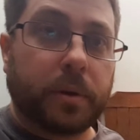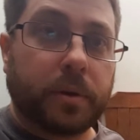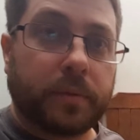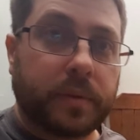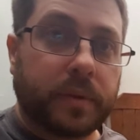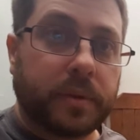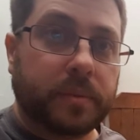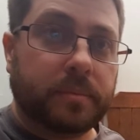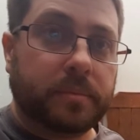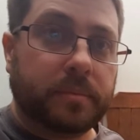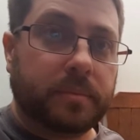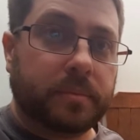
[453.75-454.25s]

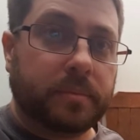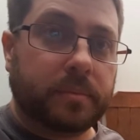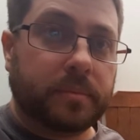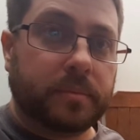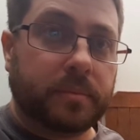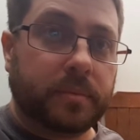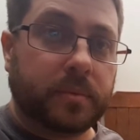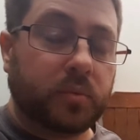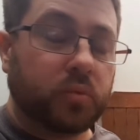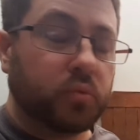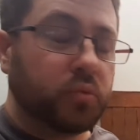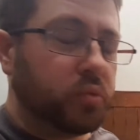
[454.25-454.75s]
over,
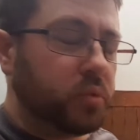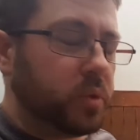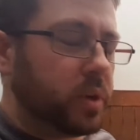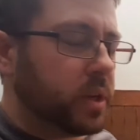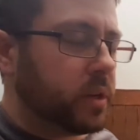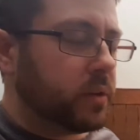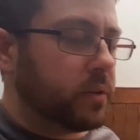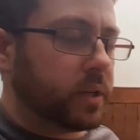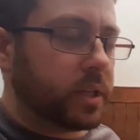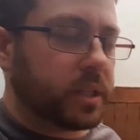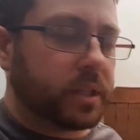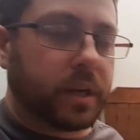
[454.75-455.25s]

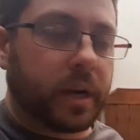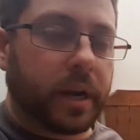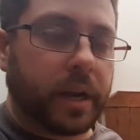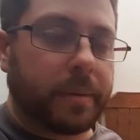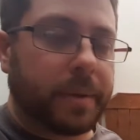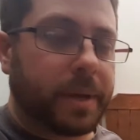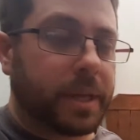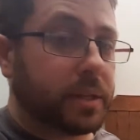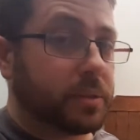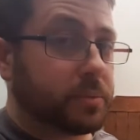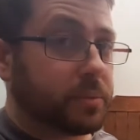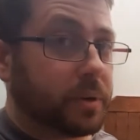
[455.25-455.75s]
really tiny
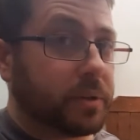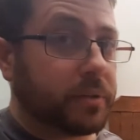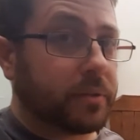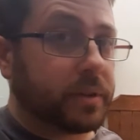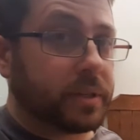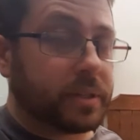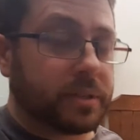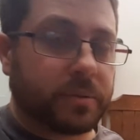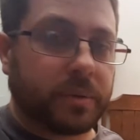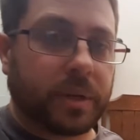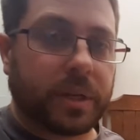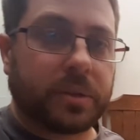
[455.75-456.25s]
amount. That's one of the
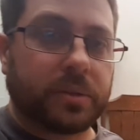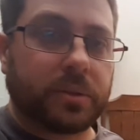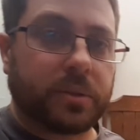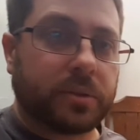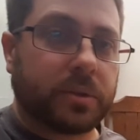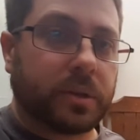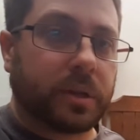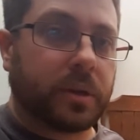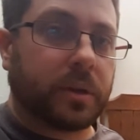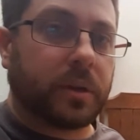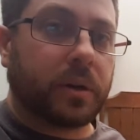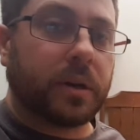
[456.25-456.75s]
reasons why it took
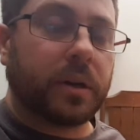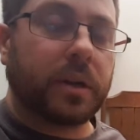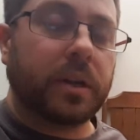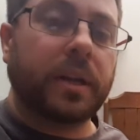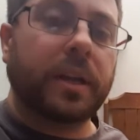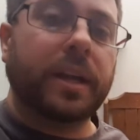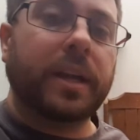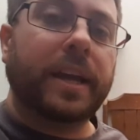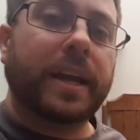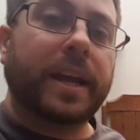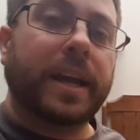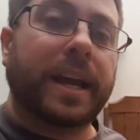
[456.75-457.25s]
so long.
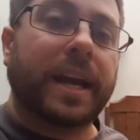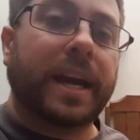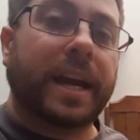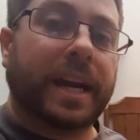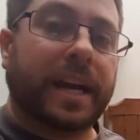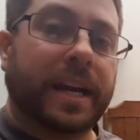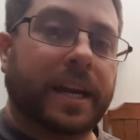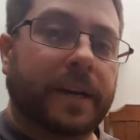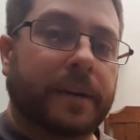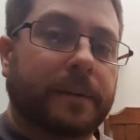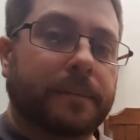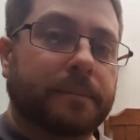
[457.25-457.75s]

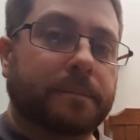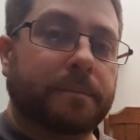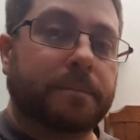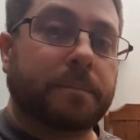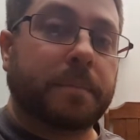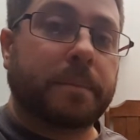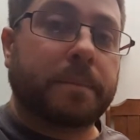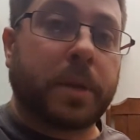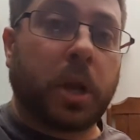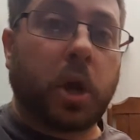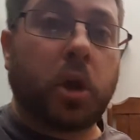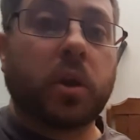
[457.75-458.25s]

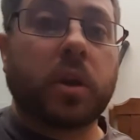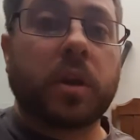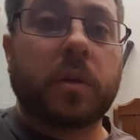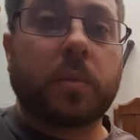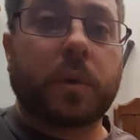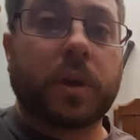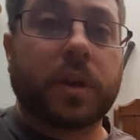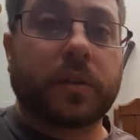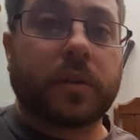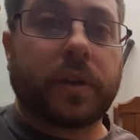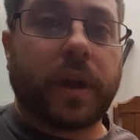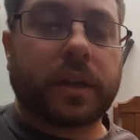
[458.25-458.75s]
But only in
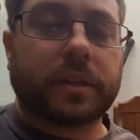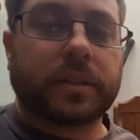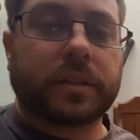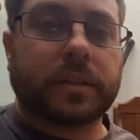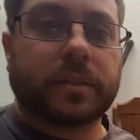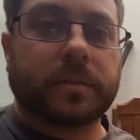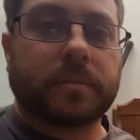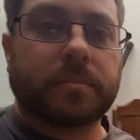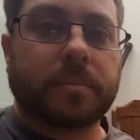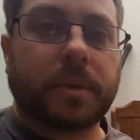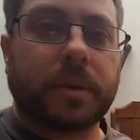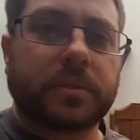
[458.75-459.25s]
one
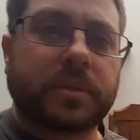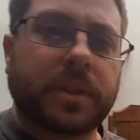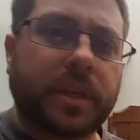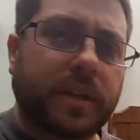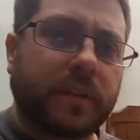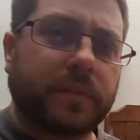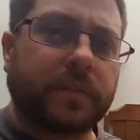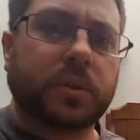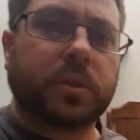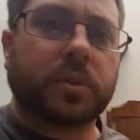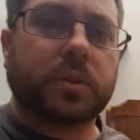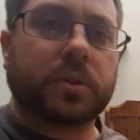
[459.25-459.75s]
direction. I was thinking
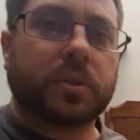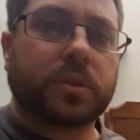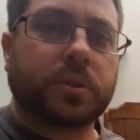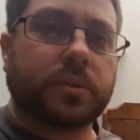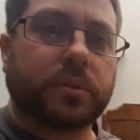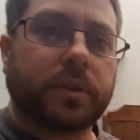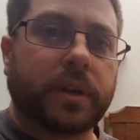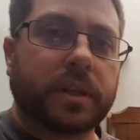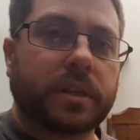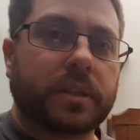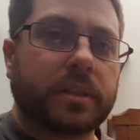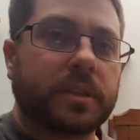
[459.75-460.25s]
of doing it two
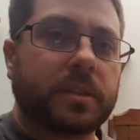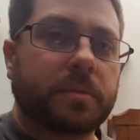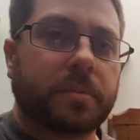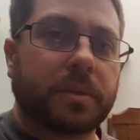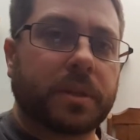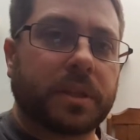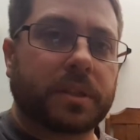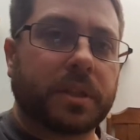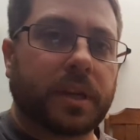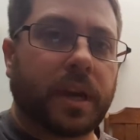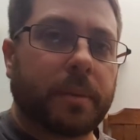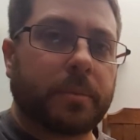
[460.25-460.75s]
directions, but
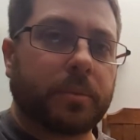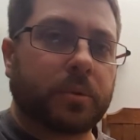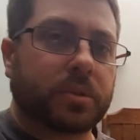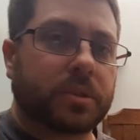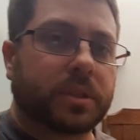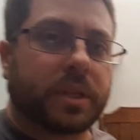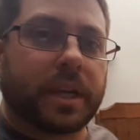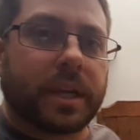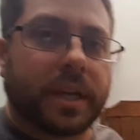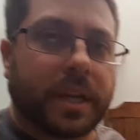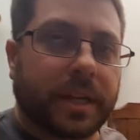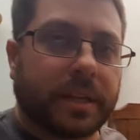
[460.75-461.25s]
the time it was
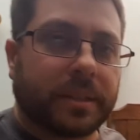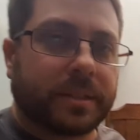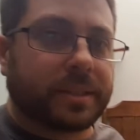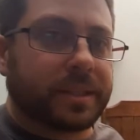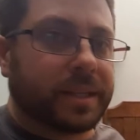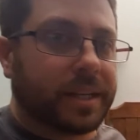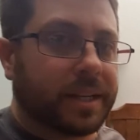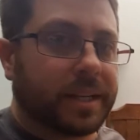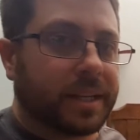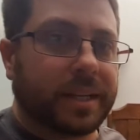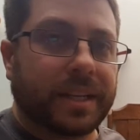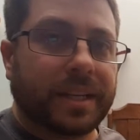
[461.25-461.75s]
taking, I was
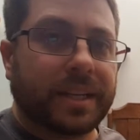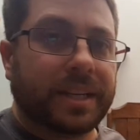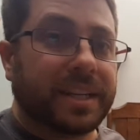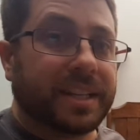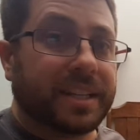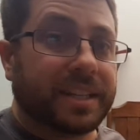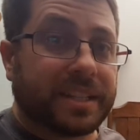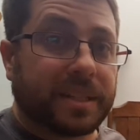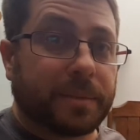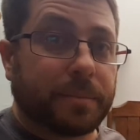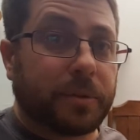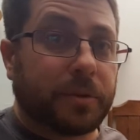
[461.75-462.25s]
like,
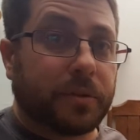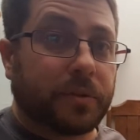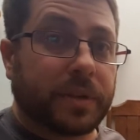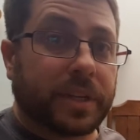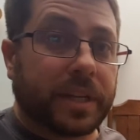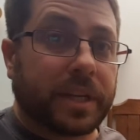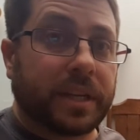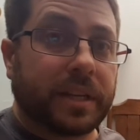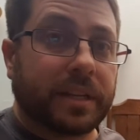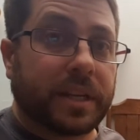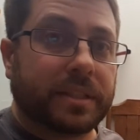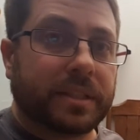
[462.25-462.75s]
it's going to be
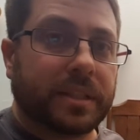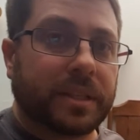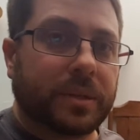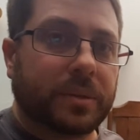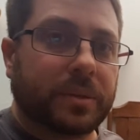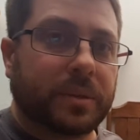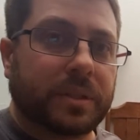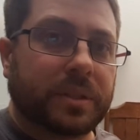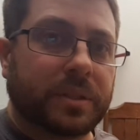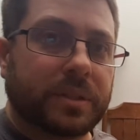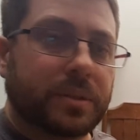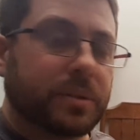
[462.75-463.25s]
ridiculous to do
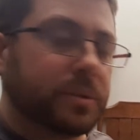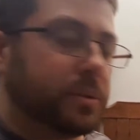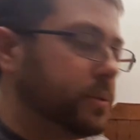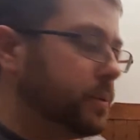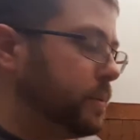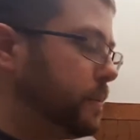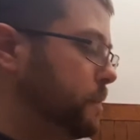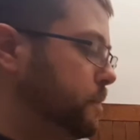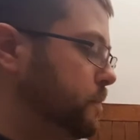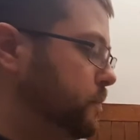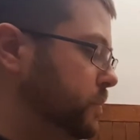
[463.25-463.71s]
it in two.